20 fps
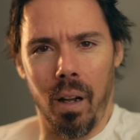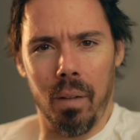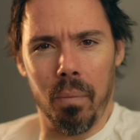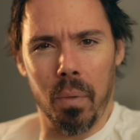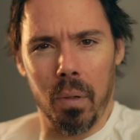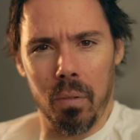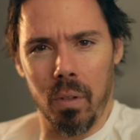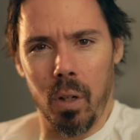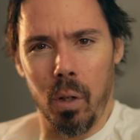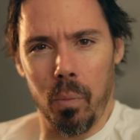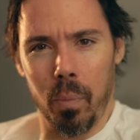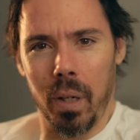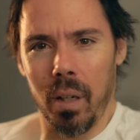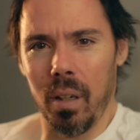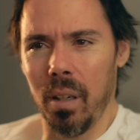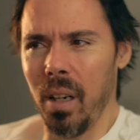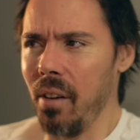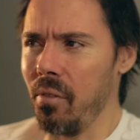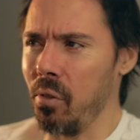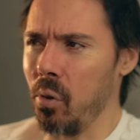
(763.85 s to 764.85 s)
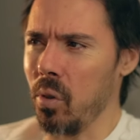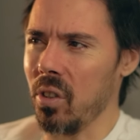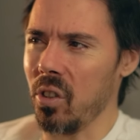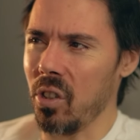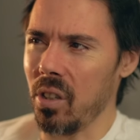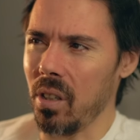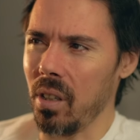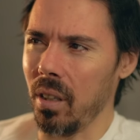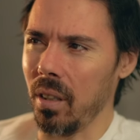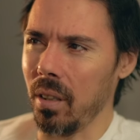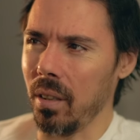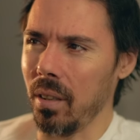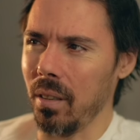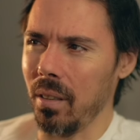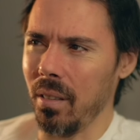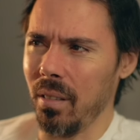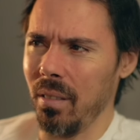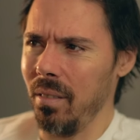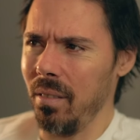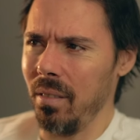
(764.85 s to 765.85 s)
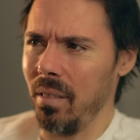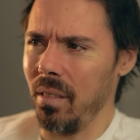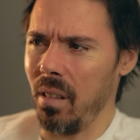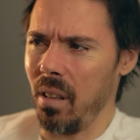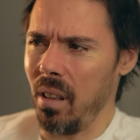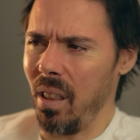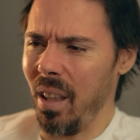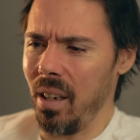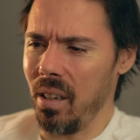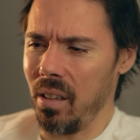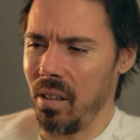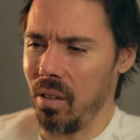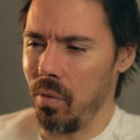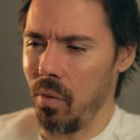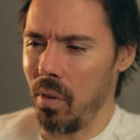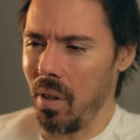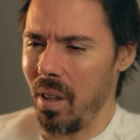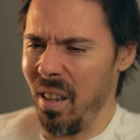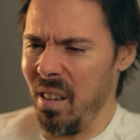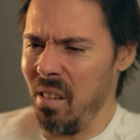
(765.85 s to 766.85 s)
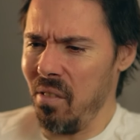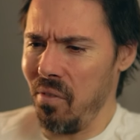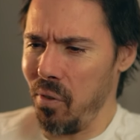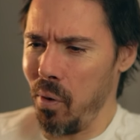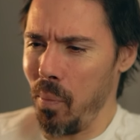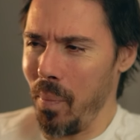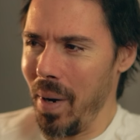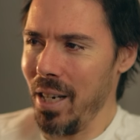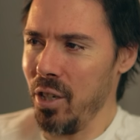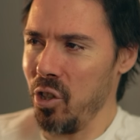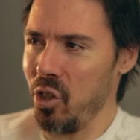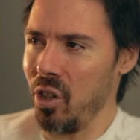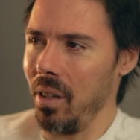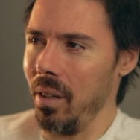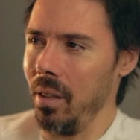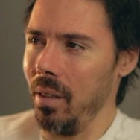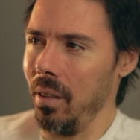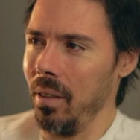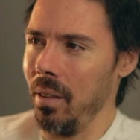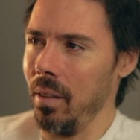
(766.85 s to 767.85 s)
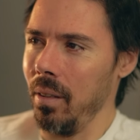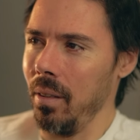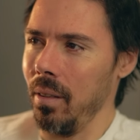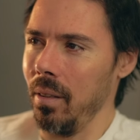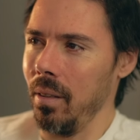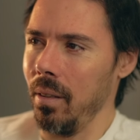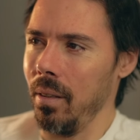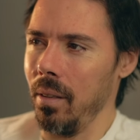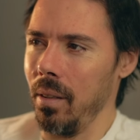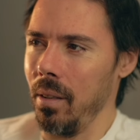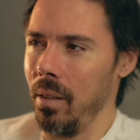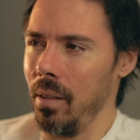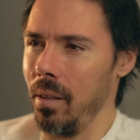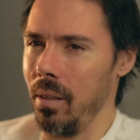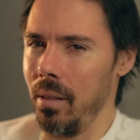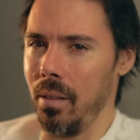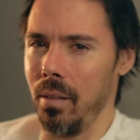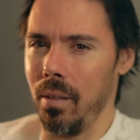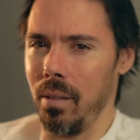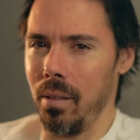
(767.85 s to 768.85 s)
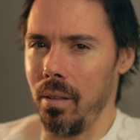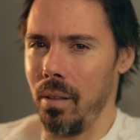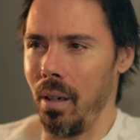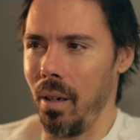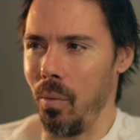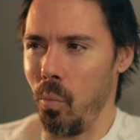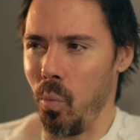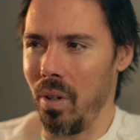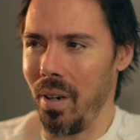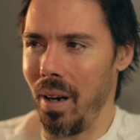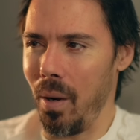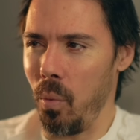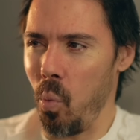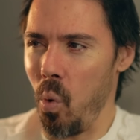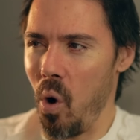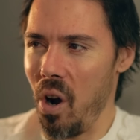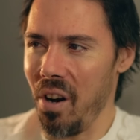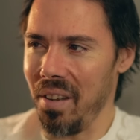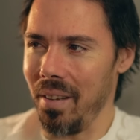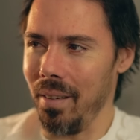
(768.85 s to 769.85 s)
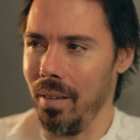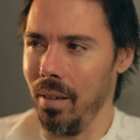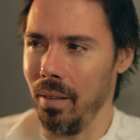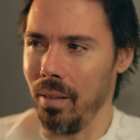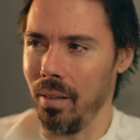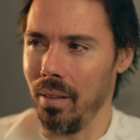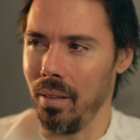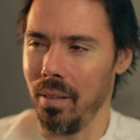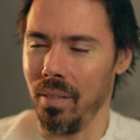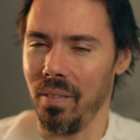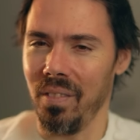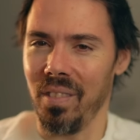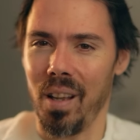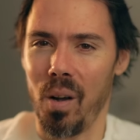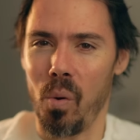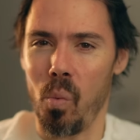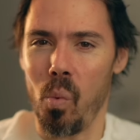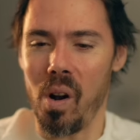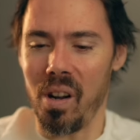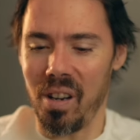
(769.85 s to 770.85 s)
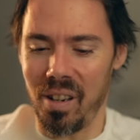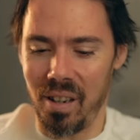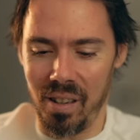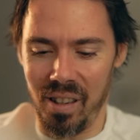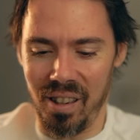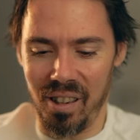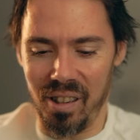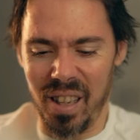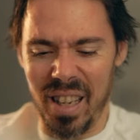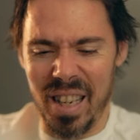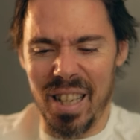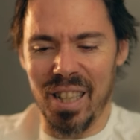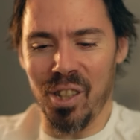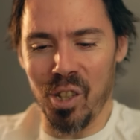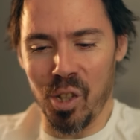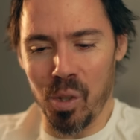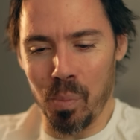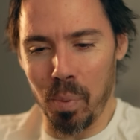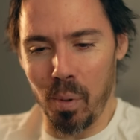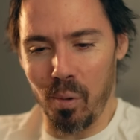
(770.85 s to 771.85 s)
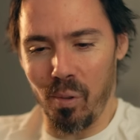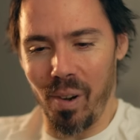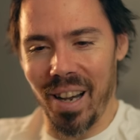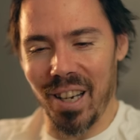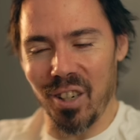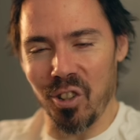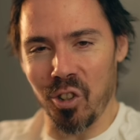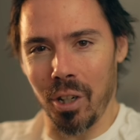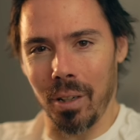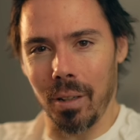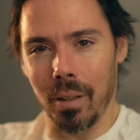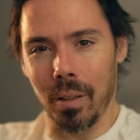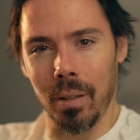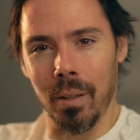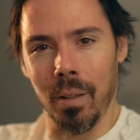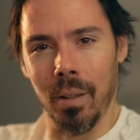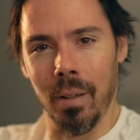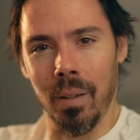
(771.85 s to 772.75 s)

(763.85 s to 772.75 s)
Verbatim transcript: I'm a robot, and everyone's just like, thanks for the information. It's not what I wanted. I wanted a little inspiration.